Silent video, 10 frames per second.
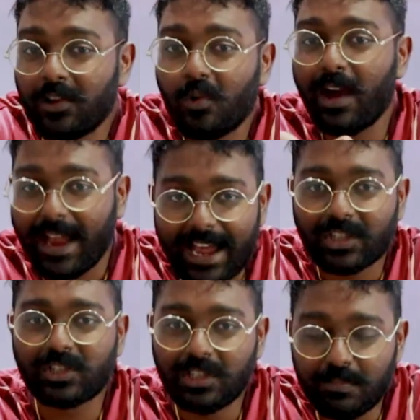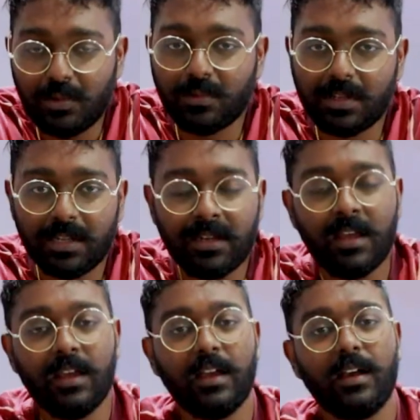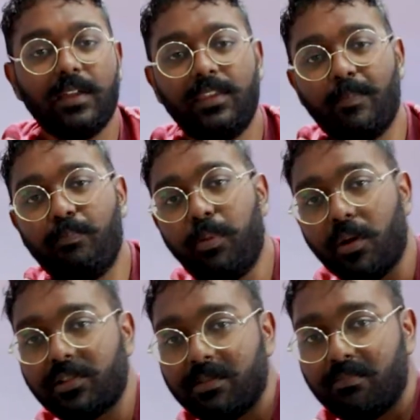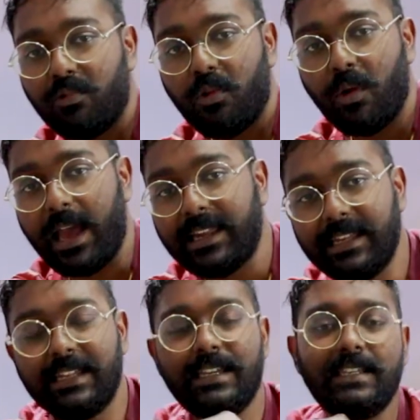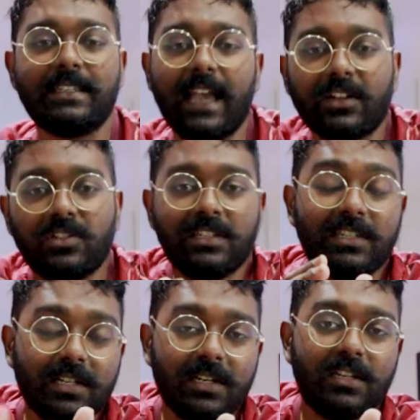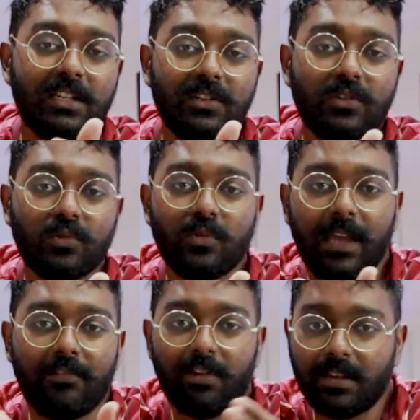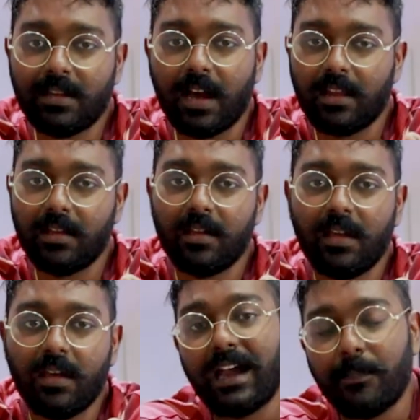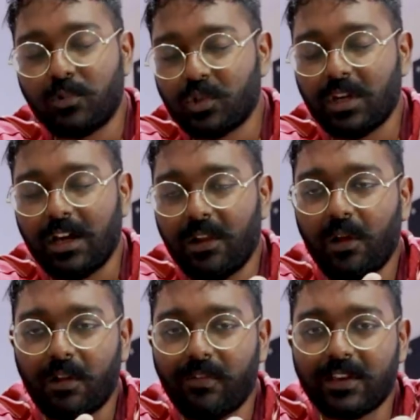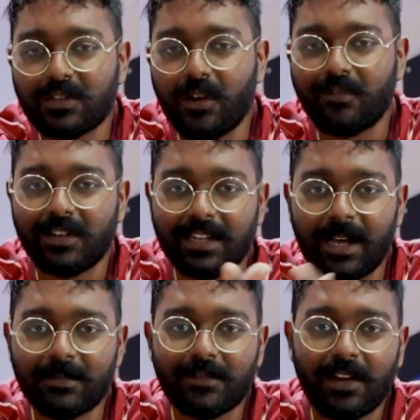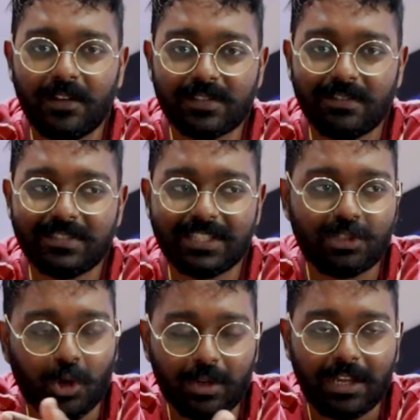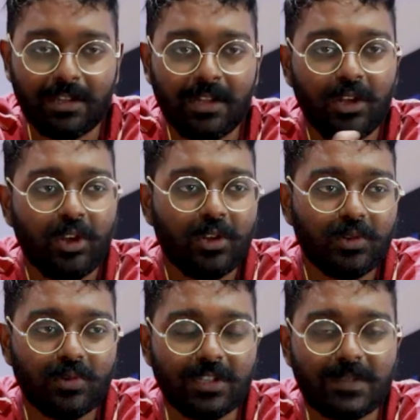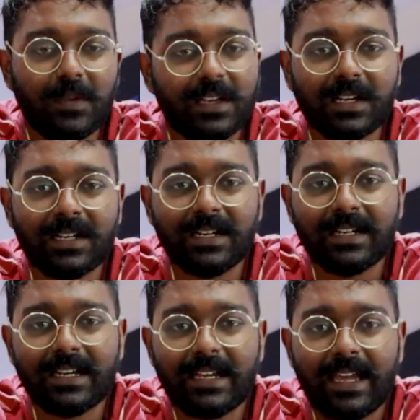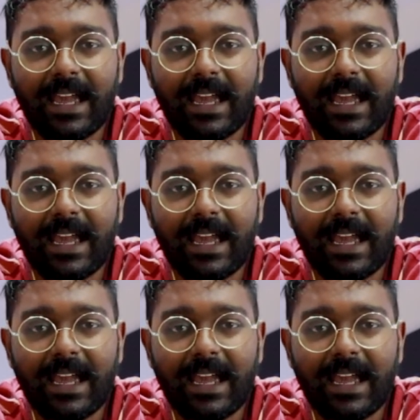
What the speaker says: that you are actually muted, the bottom row LEDs actually turn into a red color. I'm sure a lot of us oftentimes find ourselves just talking to the speaker